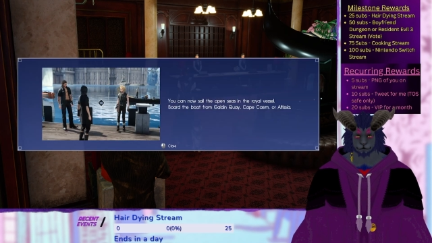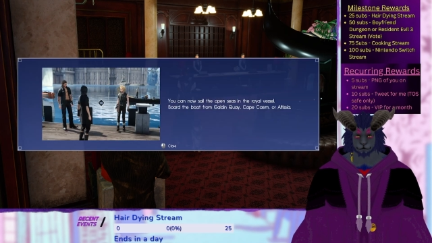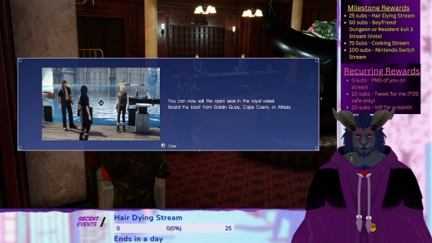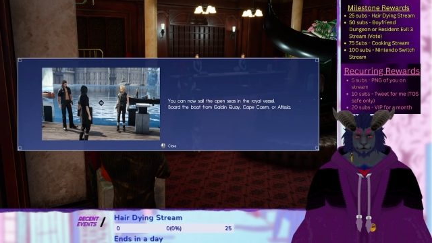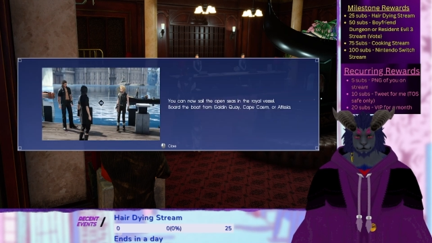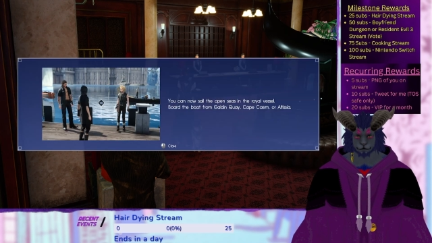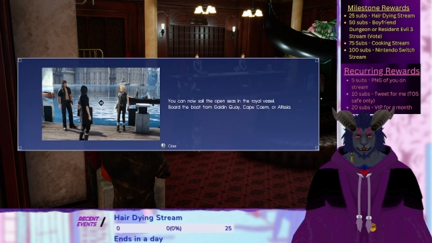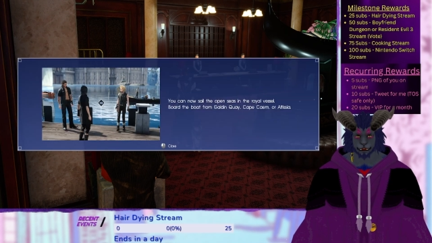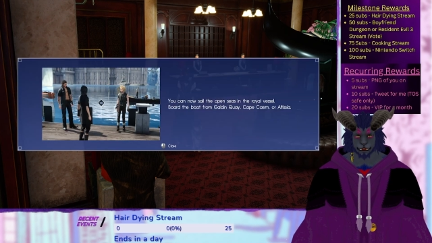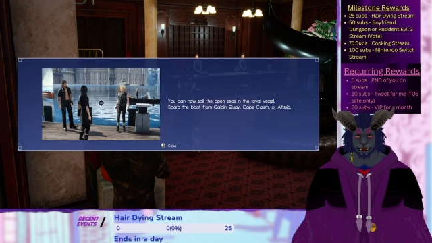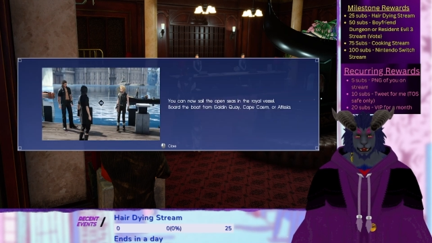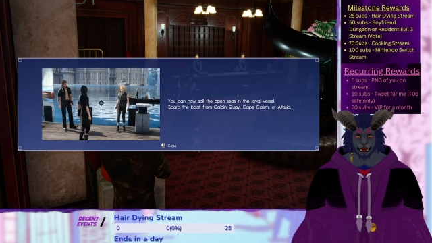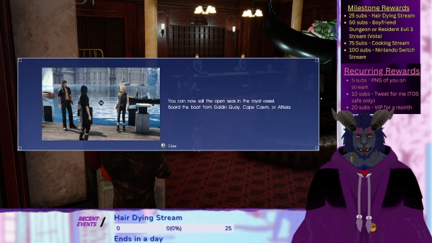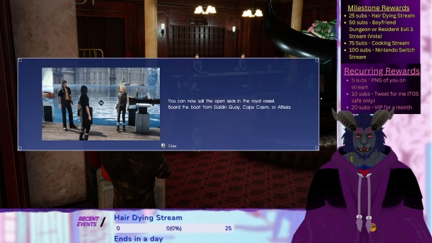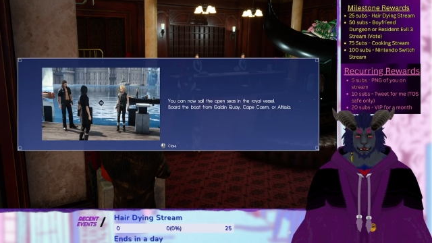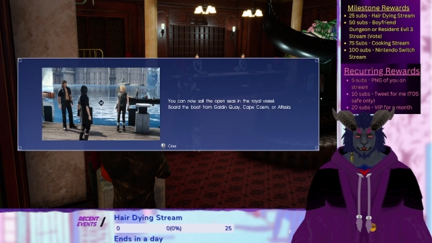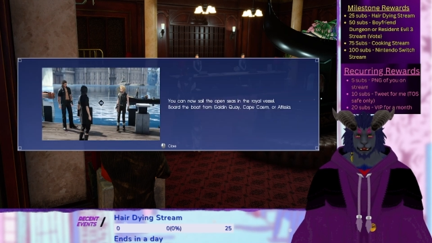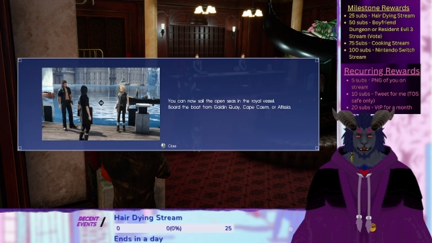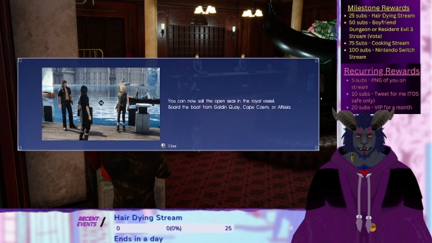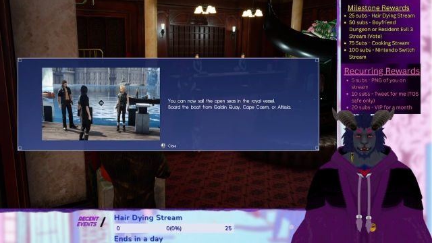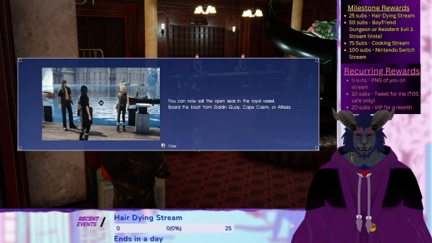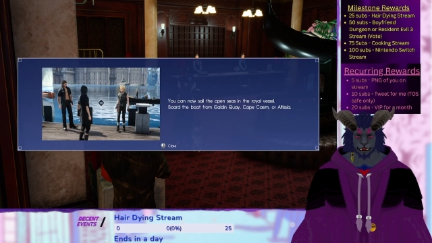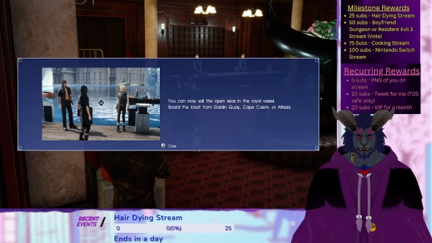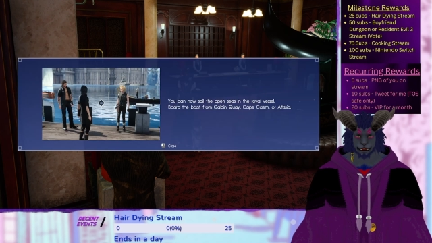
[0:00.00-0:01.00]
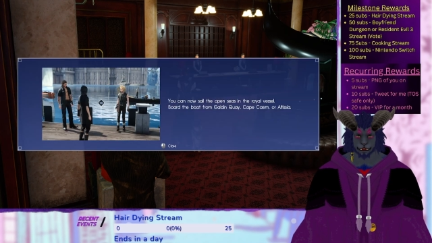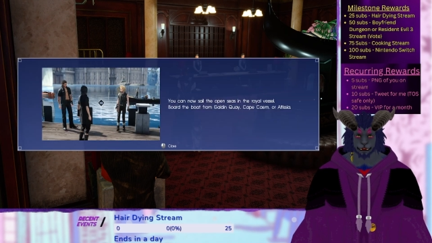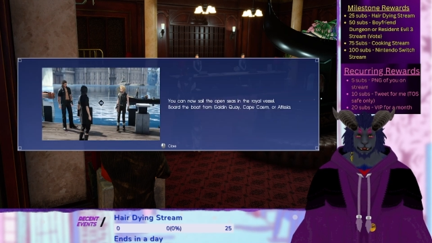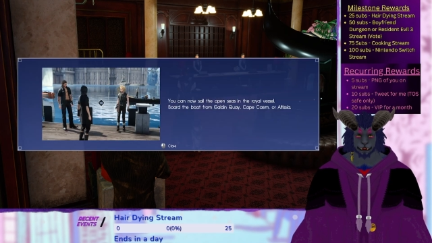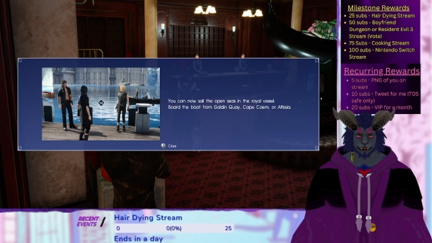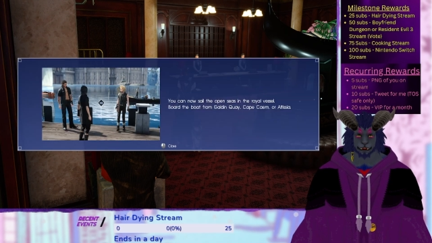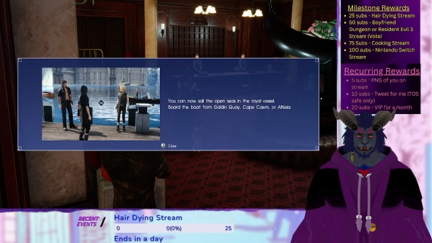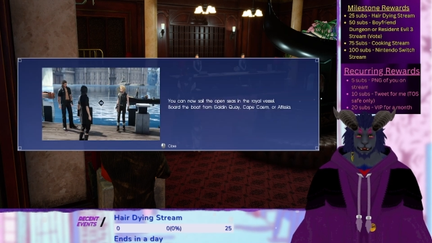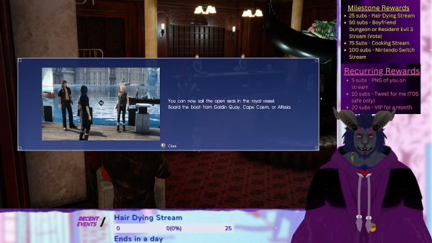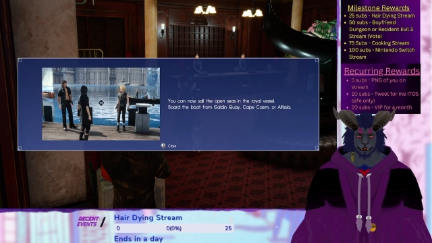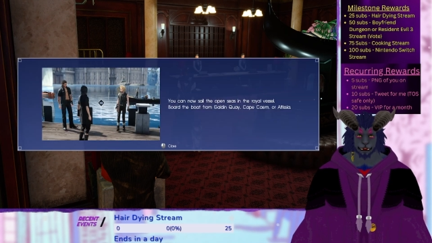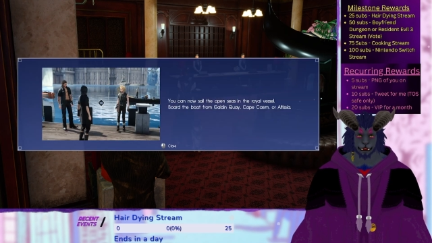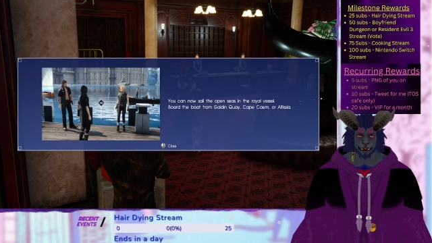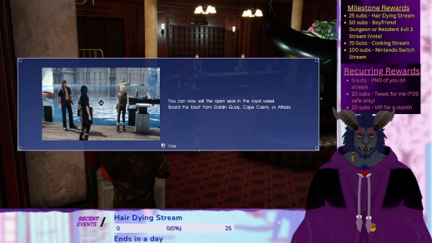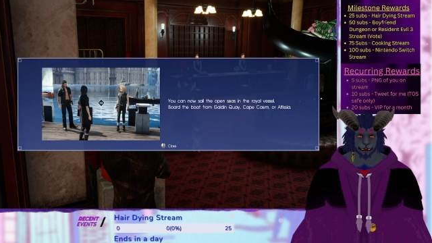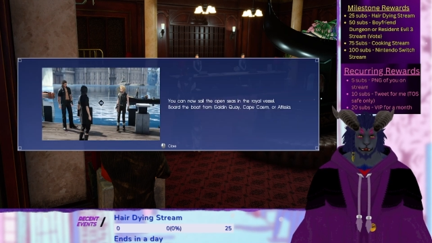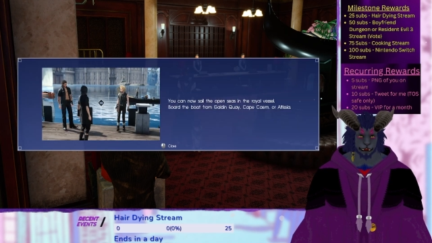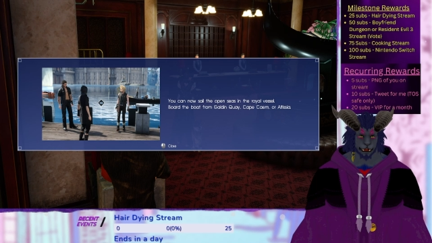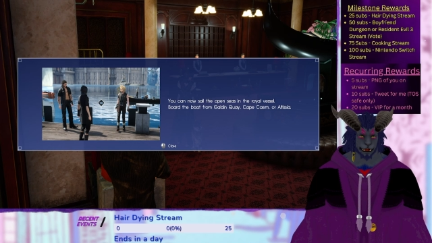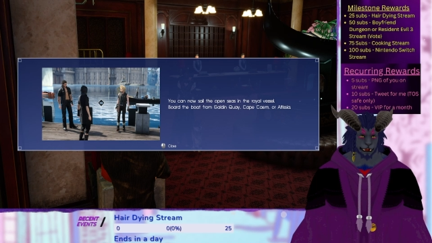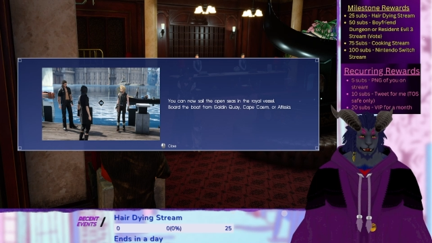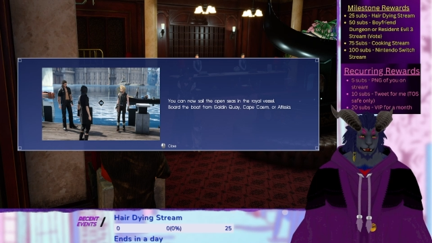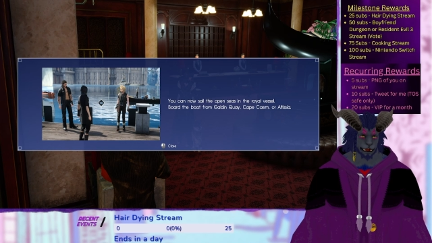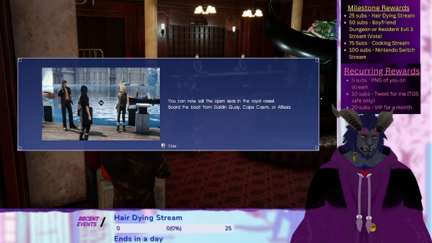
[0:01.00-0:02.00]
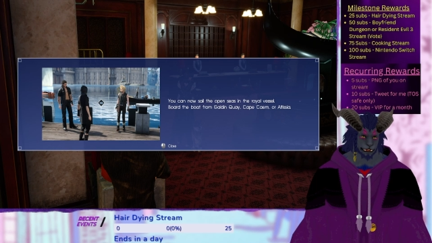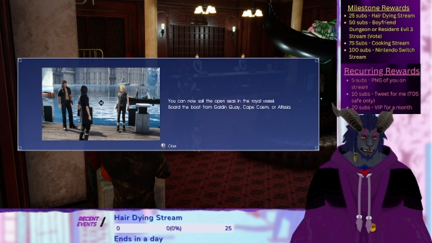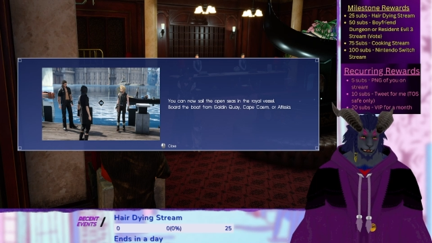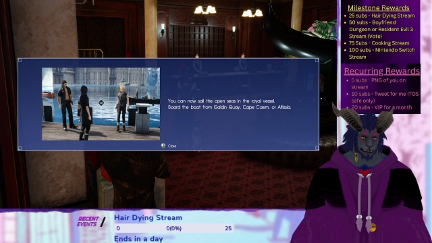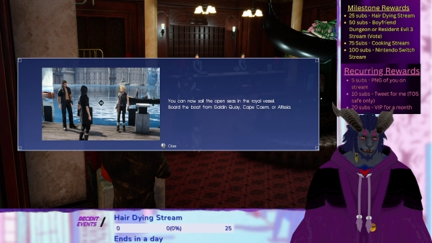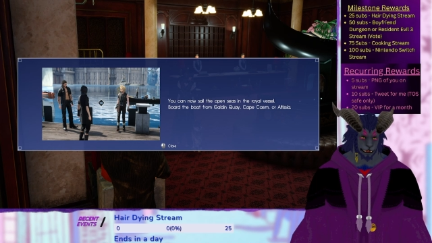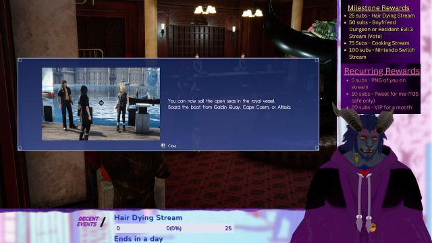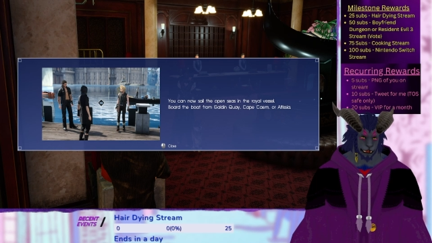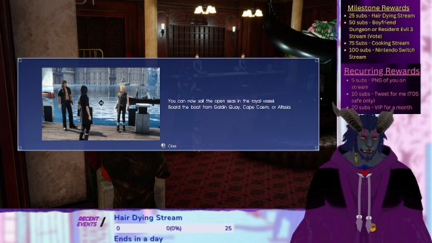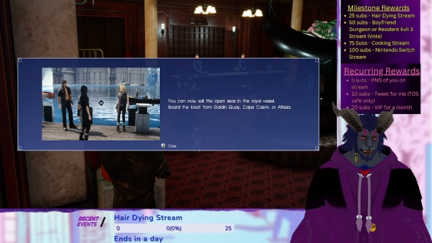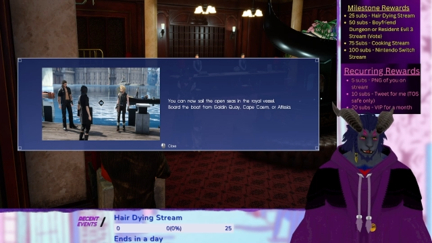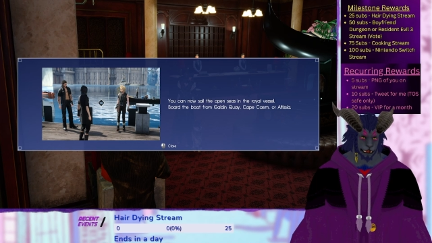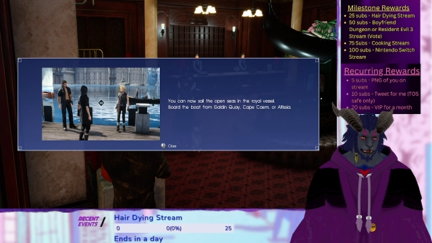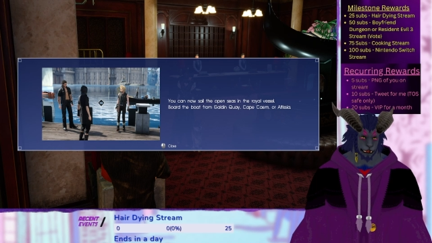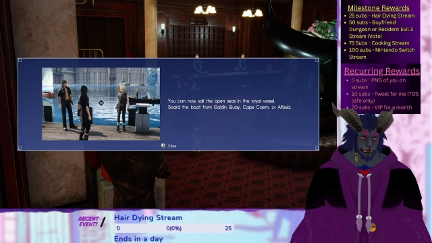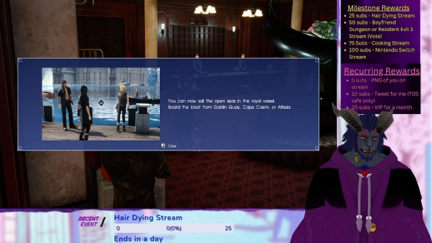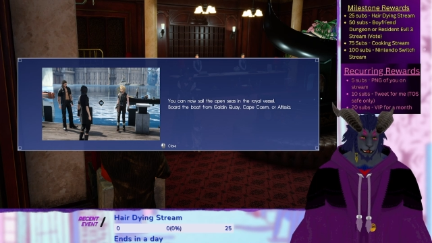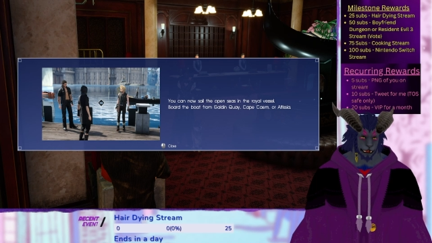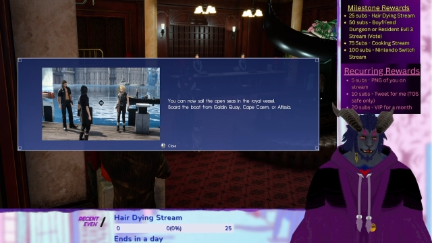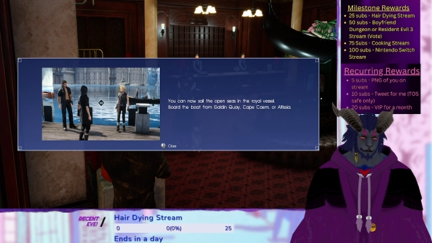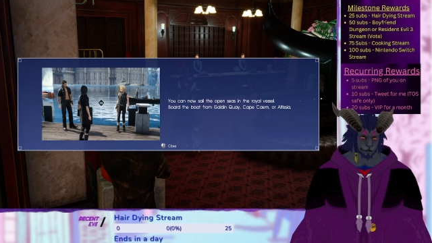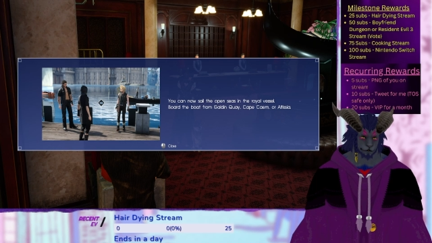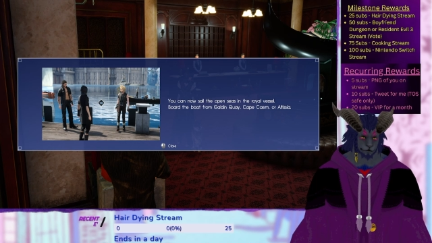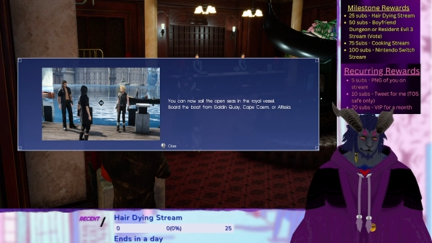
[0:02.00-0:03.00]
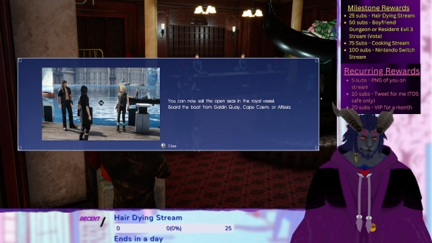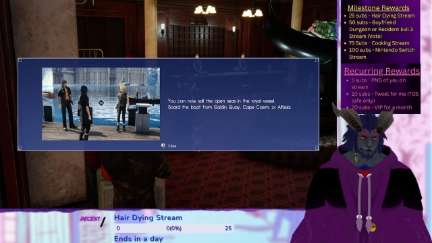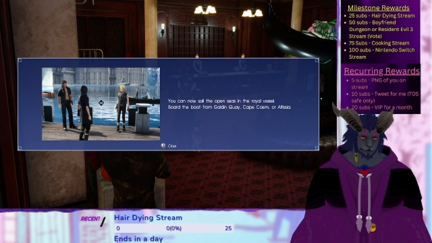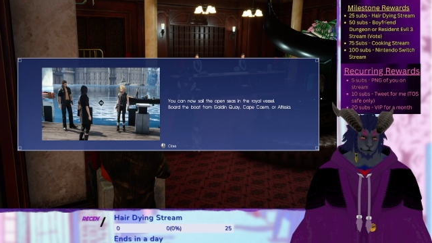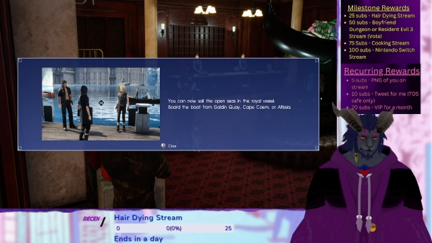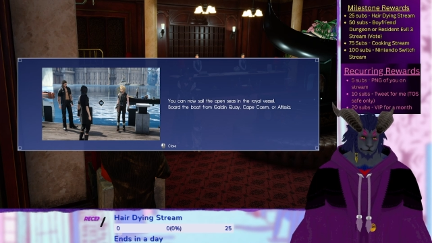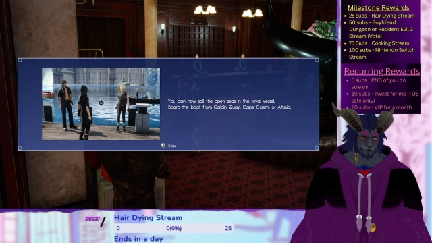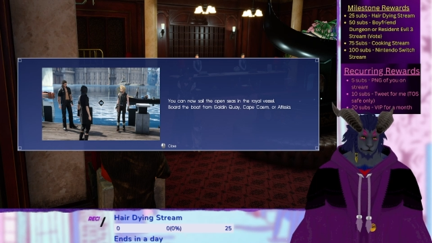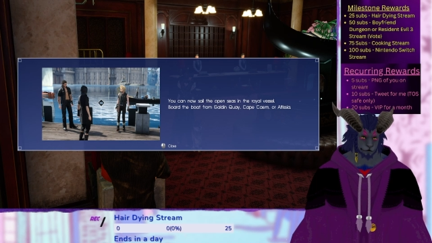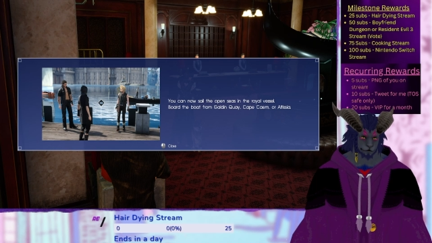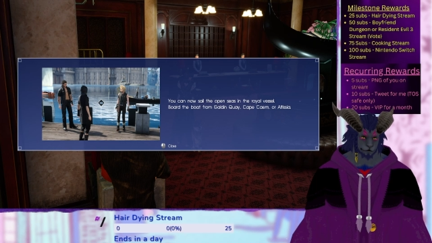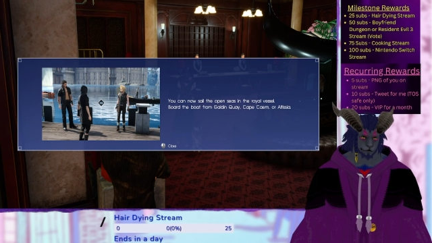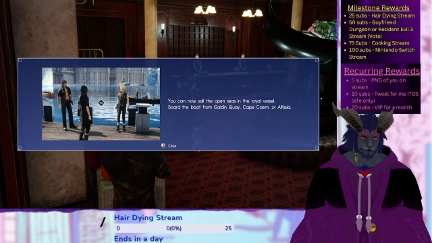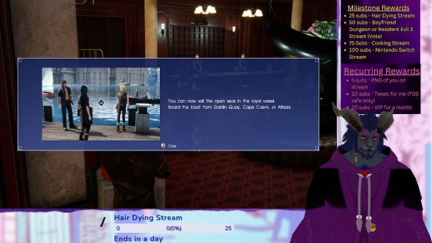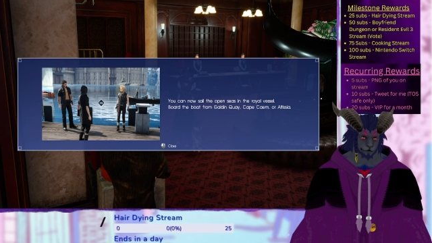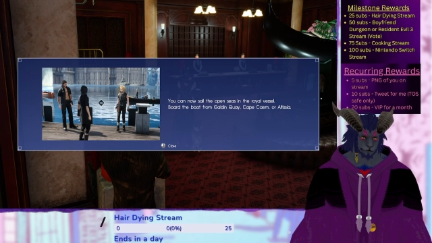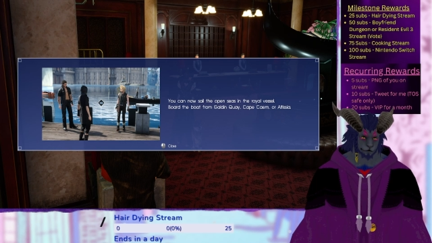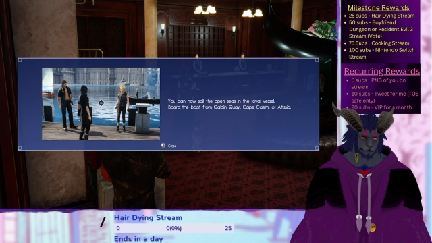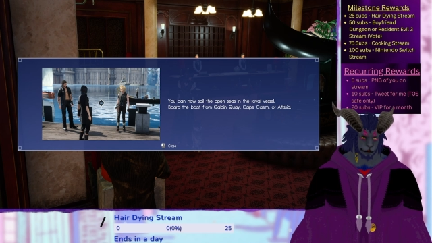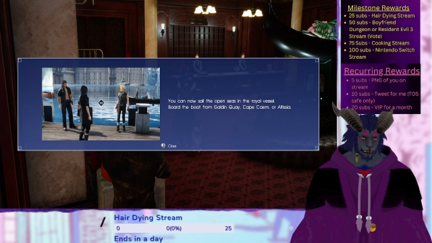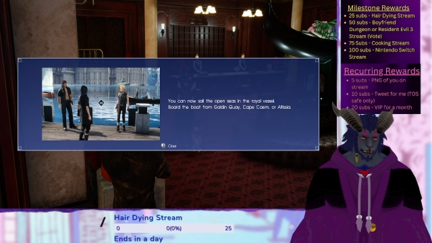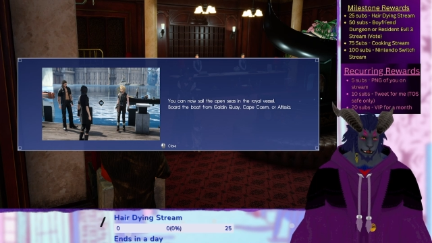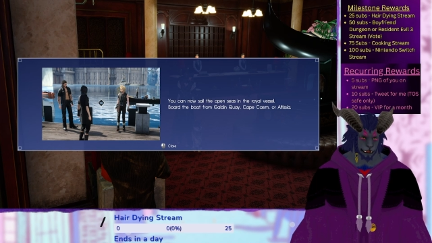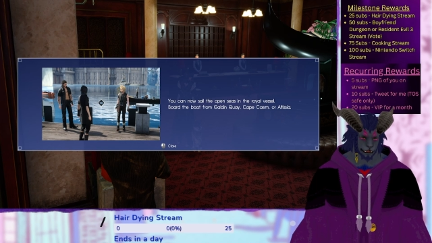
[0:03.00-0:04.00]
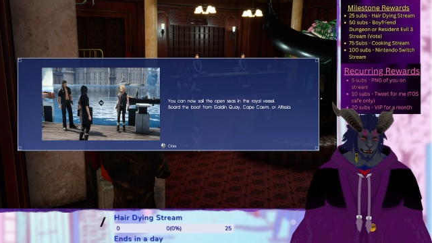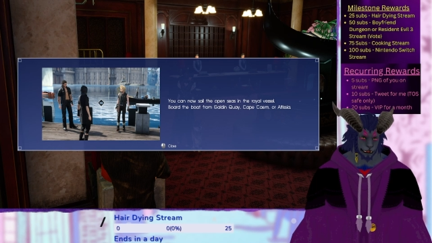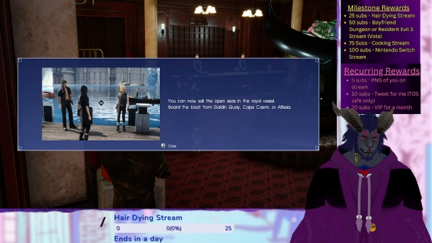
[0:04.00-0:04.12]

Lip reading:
(no speaker visible)